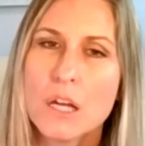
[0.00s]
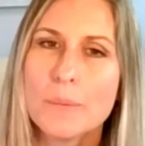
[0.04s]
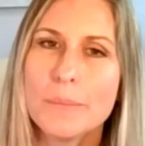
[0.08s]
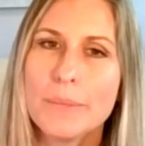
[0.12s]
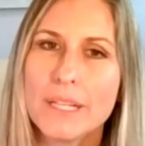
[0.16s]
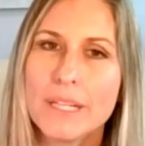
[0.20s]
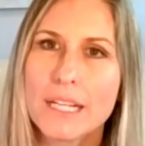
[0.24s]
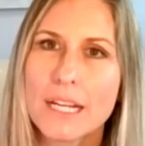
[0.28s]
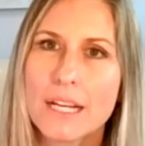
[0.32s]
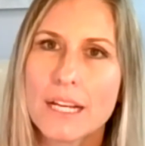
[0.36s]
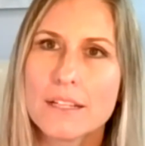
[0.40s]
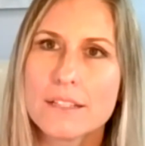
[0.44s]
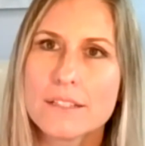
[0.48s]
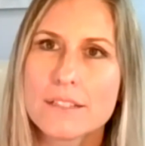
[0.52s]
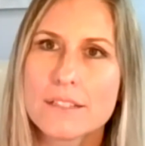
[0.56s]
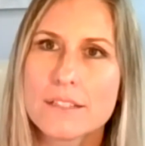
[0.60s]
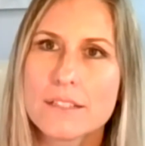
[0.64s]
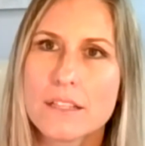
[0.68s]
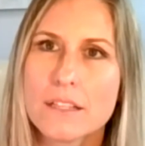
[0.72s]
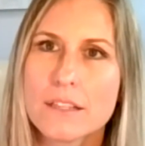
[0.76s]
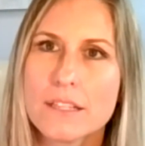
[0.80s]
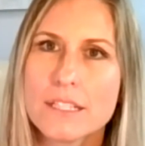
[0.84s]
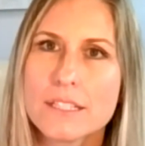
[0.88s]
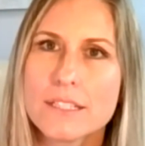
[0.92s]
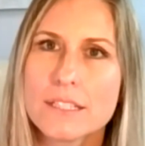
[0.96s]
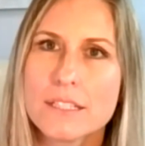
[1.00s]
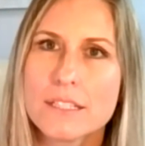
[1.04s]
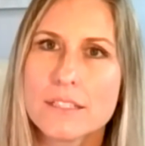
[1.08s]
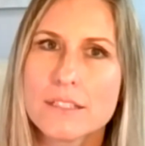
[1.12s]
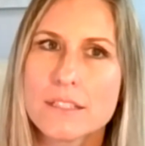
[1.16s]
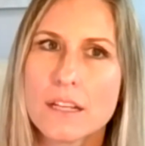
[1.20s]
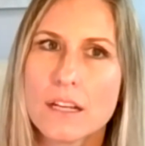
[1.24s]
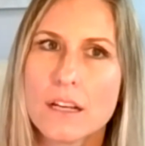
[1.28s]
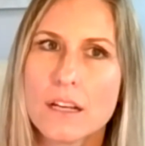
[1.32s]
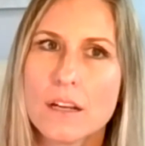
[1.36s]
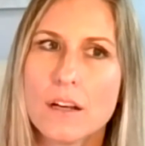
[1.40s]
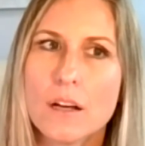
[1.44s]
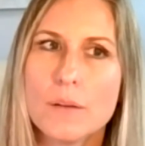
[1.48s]
Because this is
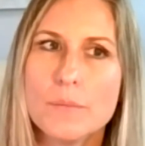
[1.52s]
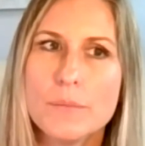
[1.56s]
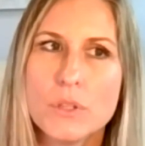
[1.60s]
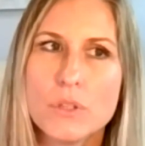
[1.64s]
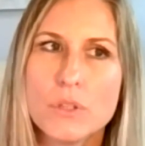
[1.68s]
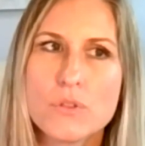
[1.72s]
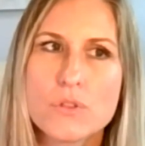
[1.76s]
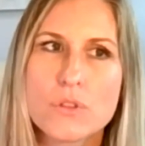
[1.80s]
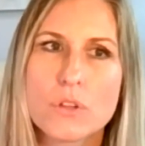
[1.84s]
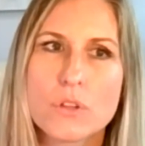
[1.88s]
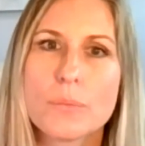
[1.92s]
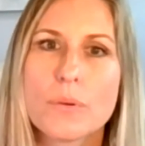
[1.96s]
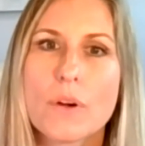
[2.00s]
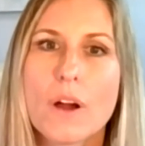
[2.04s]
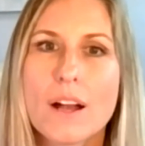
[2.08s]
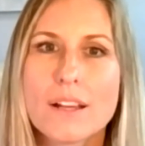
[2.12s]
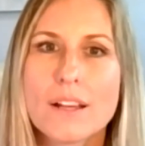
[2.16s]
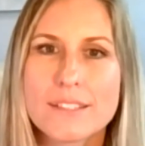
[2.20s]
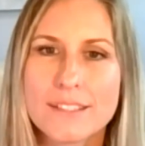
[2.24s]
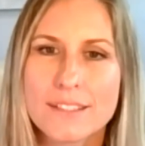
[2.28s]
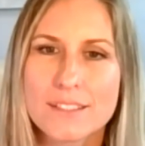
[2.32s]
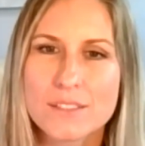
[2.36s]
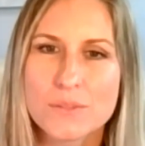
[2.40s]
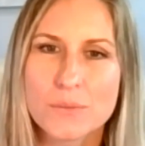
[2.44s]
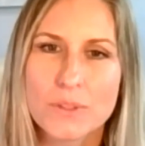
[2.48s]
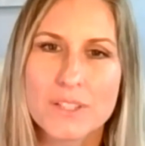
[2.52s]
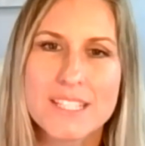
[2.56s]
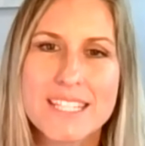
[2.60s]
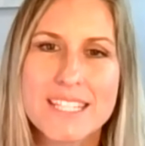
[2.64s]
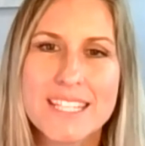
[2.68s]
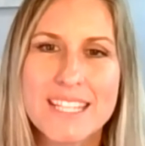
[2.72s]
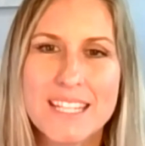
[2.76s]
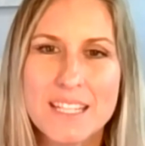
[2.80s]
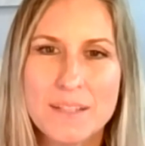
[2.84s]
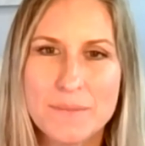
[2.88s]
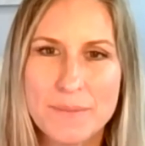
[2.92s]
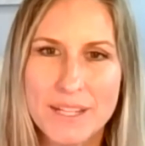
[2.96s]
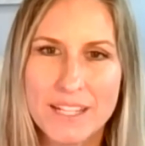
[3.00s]
a mutual process.
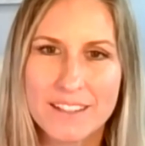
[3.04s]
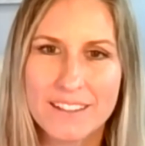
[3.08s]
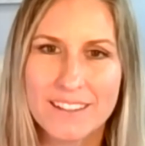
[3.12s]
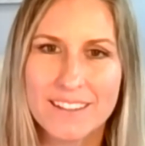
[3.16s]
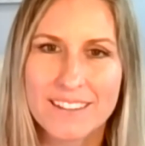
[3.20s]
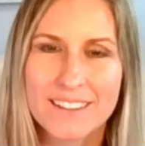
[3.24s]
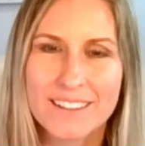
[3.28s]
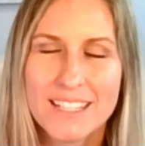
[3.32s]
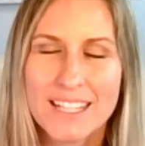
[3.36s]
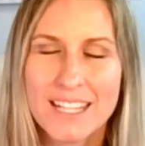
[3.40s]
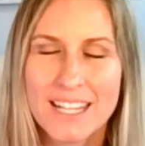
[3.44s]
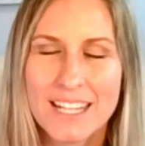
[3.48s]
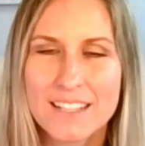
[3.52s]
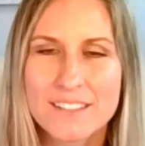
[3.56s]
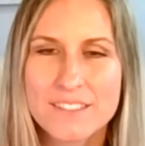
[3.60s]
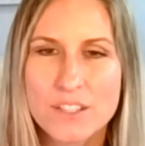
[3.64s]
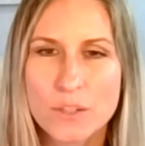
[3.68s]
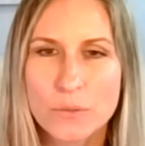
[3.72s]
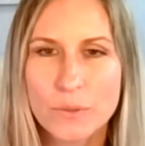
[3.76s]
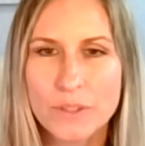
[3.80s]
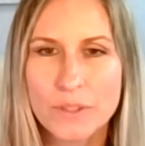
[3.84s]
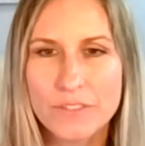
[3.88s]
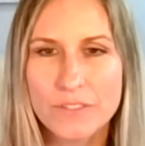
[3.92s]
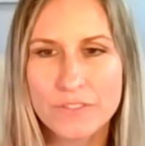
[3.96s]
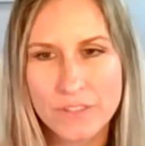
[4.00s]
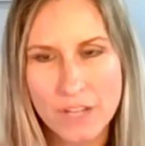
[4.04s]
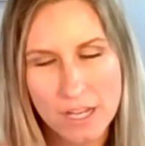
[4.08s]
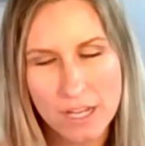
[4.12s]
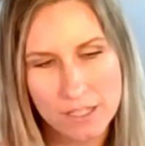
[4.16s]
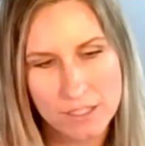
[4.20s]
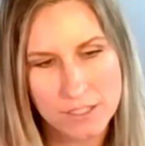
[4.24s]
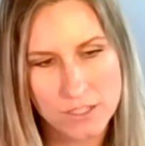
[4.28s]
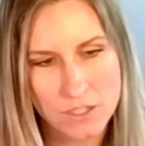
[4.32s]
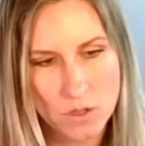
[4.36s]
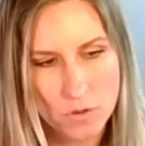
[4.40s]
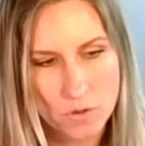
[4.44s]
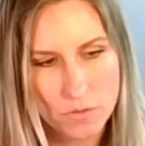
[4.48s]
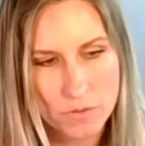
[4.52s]
team here. And so we've
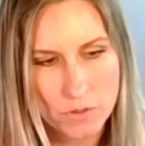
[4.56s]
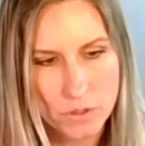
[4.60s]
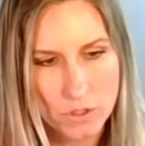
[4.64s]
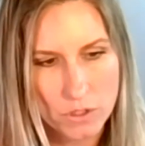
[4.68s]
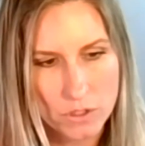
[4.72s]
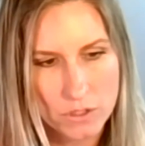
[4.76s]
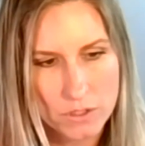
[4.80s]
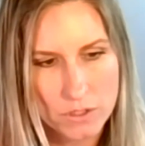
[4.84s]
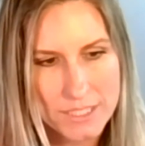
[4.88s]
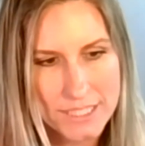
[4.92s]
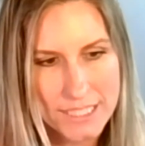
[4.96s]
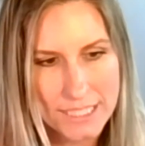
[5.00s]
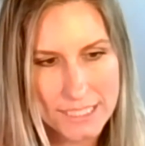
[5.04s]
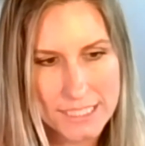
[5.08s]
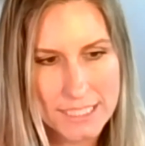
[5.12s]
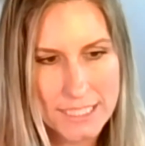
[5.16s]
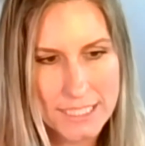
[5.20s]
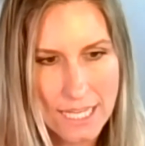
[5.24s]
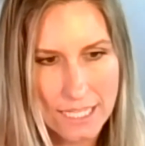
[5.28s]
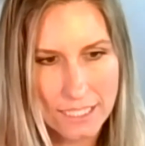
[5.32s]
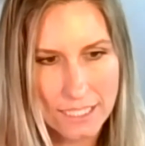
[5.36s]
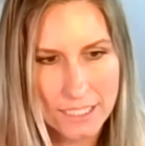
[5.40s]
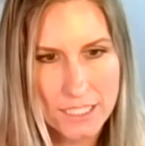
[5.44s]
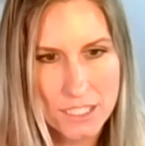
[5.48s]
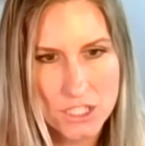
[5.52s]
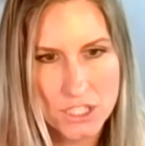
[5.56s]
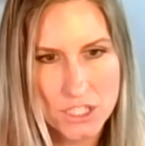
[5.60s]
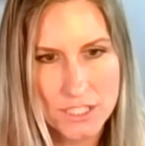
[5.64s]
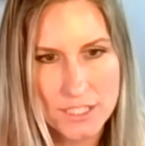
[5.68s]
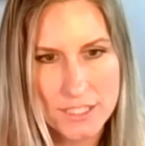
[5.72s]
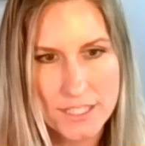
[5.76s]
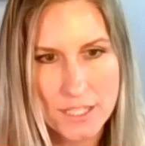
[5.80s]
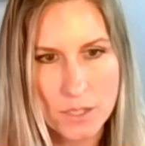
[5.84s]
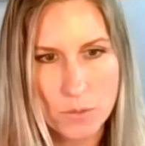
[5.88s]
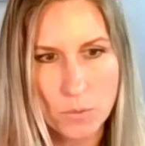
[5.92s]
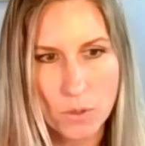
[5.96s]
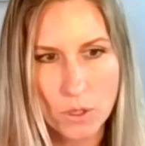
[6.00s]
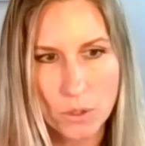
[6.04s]
got over 6 technicians
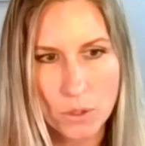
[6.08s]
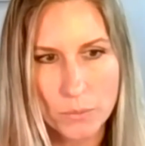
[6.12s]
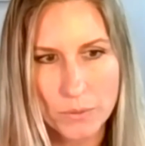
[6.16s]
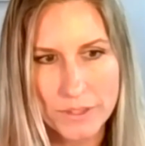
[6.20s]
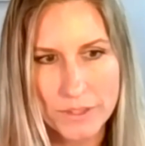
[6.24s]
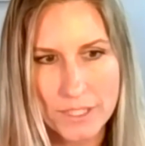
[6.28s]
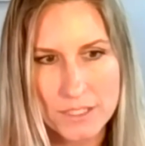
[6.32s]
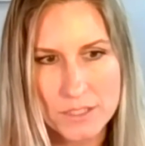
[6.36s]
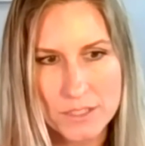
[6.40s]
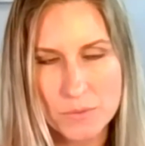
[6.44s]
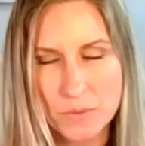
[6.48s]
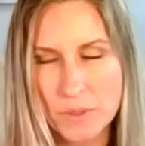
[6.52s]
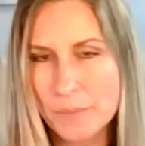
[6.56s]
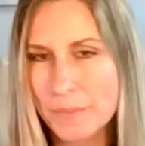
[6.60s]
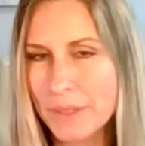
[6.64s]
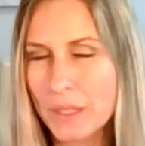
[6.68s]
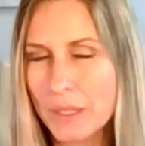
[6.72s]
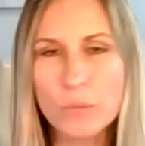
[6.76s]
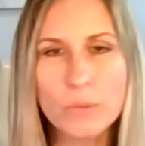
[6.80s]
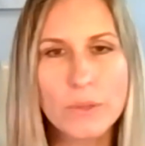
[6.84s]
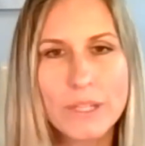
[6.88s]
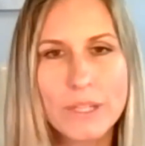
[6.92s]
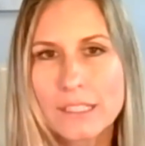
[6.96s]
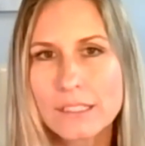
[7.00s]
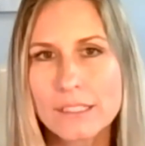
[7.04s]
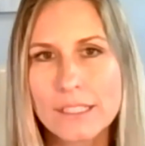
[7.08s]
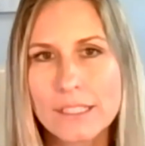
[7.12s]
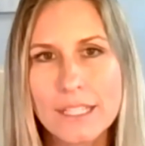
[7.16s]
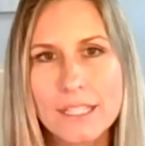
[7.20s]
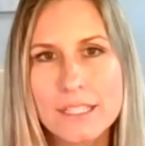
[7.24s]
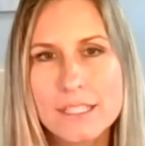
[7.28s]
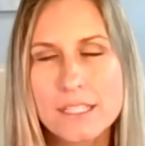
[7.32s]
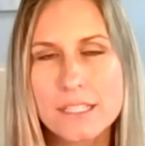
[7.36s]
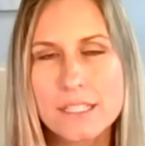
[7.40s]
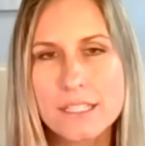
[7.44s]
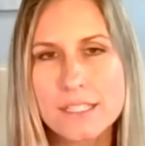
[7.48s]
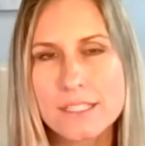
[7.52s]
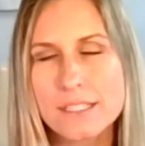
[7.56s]
that work with us. We meet weekly
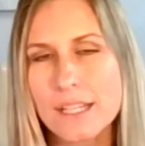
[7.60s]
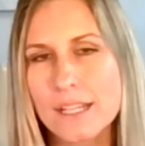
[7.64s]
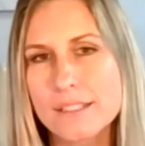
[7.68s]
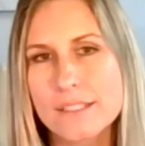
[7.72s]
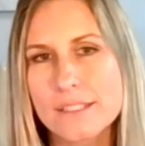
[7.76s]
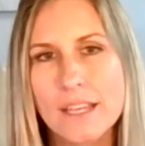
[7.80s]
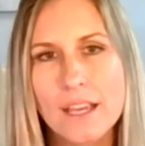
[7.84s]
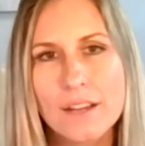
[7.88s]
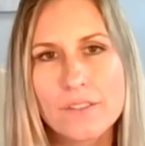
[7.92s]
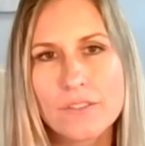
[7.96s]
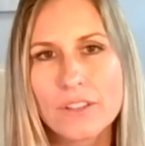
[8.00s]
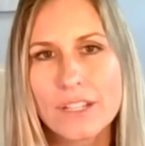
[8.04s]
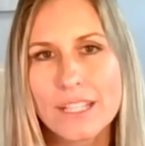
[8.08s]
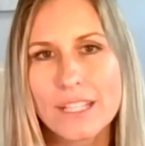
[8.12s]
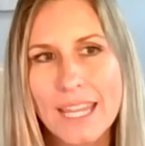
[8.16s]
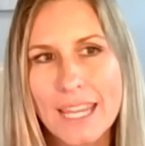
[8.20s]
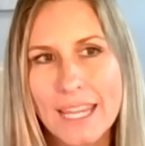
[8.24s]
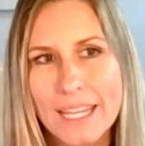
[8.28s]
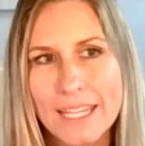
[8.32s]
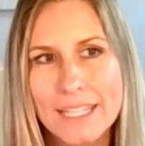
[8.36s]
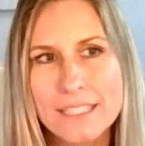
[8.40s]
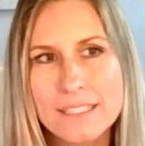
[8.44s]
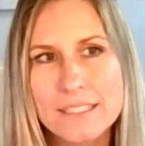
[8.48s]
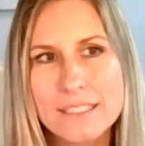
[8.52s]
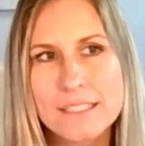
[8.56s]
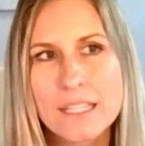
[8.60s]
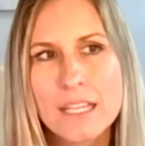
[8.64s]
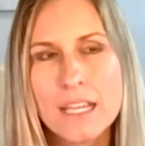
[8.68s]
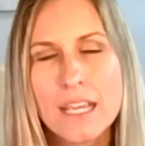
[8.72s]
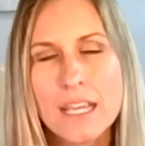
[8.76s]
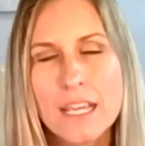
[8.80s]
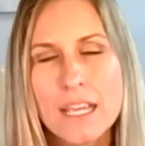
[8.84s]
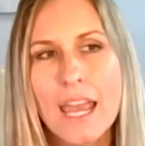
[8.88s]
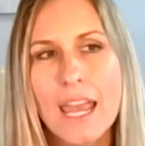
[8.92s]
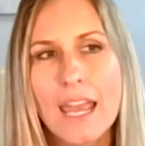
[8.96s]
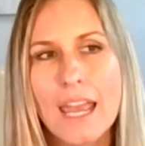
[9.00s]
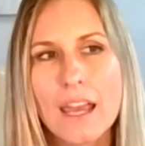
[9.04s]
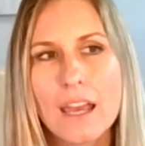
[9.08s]
to discuss every case,
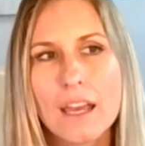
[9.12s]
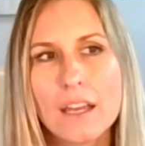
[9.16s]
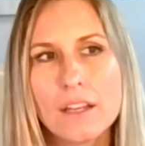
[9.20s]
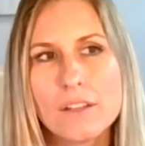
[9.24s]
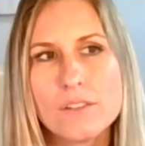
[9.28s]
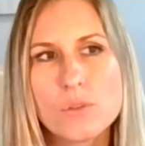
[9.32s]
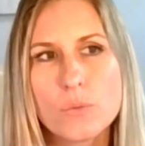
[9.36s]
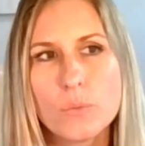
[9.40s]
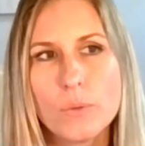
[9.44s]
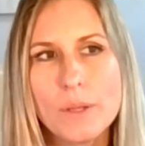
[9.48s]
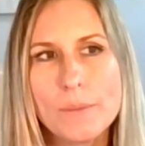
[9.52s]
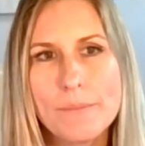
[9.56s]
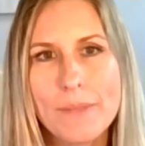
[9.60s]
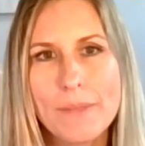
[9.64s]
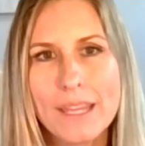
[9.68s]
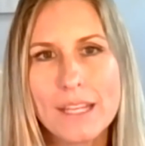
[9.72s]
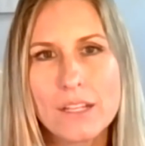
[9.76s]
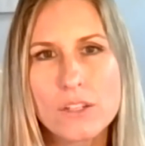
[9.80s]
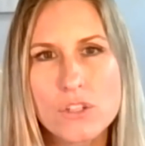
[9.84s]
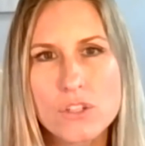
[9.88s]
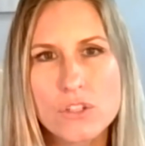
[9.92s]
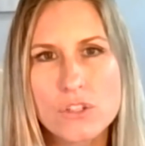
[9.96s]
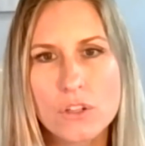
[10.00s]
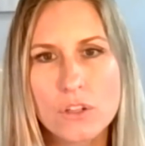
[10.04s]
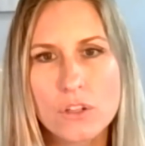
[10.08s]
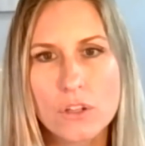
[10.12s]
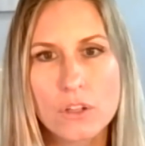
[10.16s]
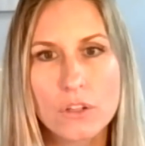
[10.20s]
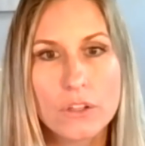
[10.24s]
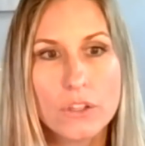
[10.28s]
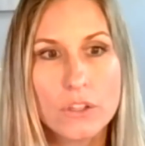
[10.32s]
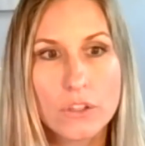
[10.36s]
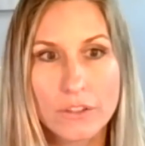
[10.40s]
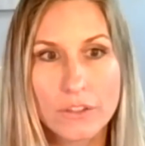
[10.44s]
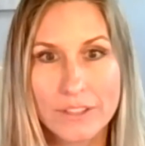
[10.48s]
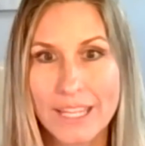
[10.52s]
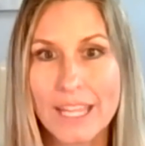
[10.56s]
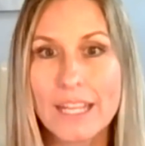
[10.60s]
and we make sure
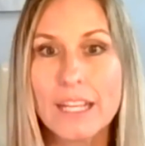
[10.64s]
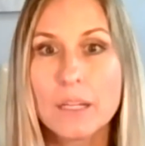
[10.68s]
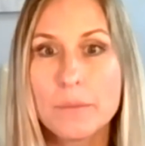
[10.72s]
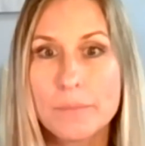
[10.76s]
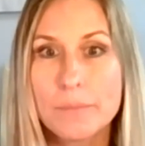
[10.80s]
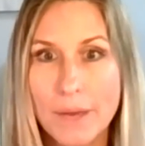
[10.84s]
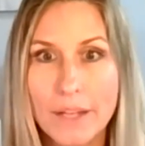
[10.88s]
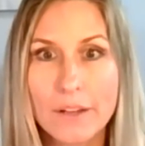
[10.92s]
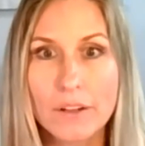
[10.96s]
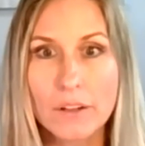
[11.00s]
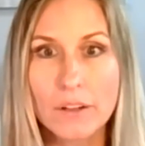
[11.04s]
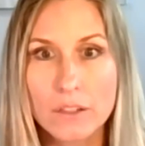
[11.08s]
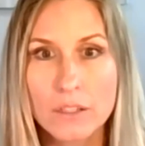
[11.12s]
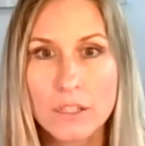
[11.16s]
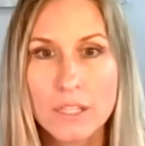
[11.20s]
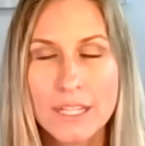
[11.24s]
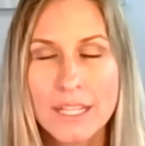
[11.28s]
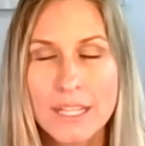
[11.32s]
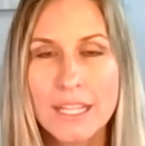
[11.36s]
you're getting better.